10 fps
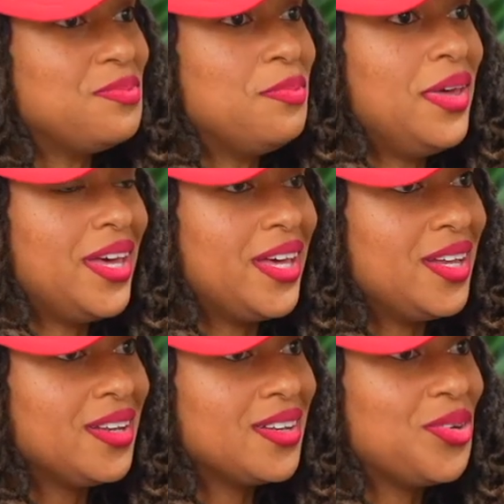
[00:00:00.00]

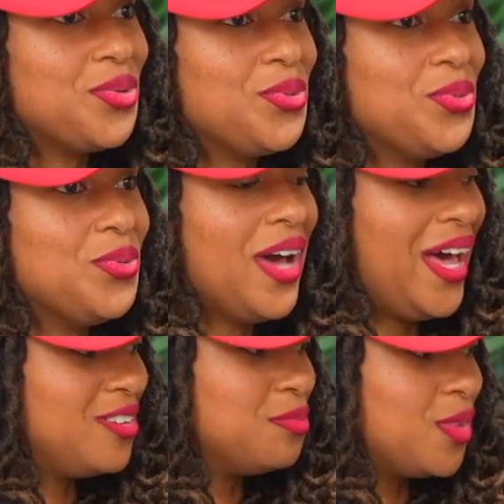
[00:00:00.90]
men who
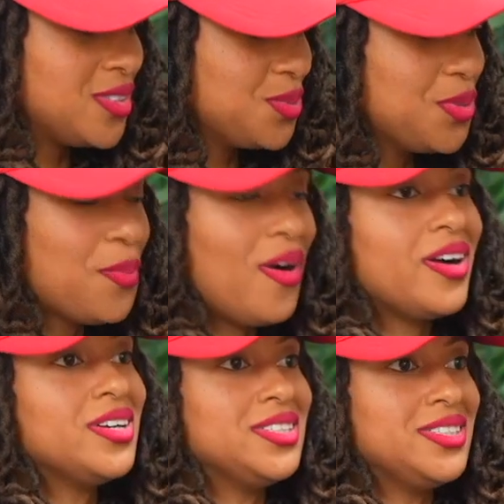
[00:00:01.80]
have multiple
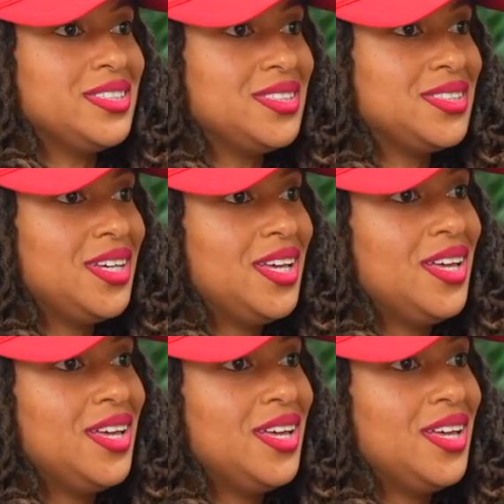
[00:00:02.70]
partners